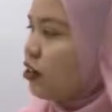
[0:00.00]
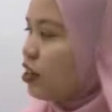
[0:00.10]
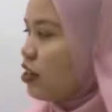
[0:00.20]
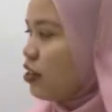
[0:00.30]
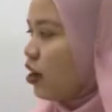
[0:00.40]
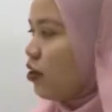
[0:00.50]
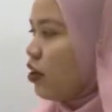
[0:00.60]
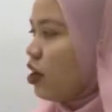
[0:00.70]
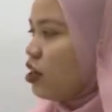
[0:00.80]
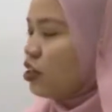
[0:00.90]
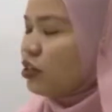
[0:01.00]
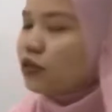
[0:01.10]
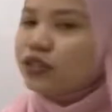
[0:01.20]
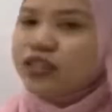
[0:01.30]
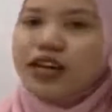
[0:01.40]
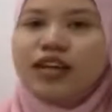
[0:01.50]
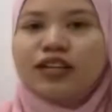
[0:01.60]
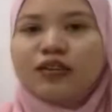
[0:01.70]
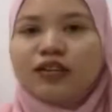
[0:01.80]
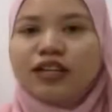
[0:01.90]
this graph, it shows that the
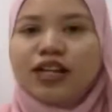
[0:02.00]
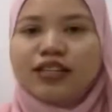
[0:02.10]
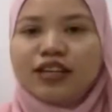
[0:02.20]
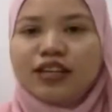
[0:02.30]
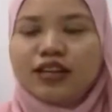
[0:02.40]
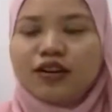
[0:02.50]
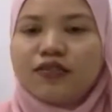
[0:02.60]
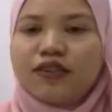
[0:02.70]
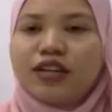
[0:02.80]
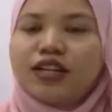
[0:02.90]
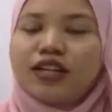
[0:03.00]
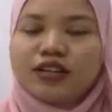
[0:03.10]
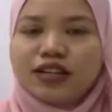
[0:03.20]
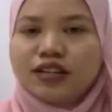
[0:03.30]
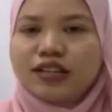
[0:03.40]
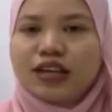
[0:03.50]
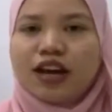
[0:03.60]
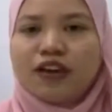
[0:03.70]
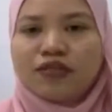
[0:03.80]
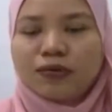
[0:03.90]
total asset turnover decreased
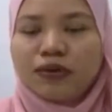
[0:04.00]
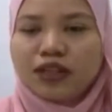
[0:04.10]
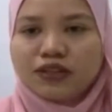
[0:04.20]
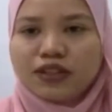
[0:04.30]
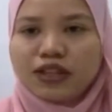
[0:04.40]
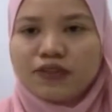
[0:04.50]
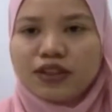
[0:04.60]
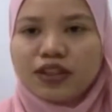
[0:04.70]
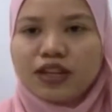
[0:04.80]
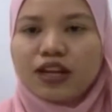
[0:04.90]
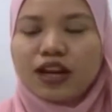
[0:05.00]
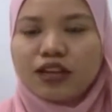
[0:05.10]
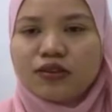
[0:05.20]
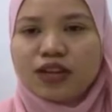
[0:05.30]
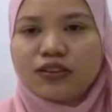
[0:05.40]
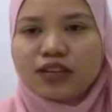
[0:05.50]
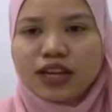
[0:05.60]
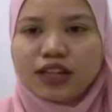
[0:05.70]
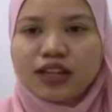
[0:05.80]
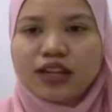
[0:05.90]
from 2017 and
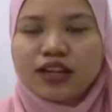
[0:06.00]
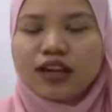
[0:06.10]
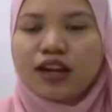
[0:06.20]
2018.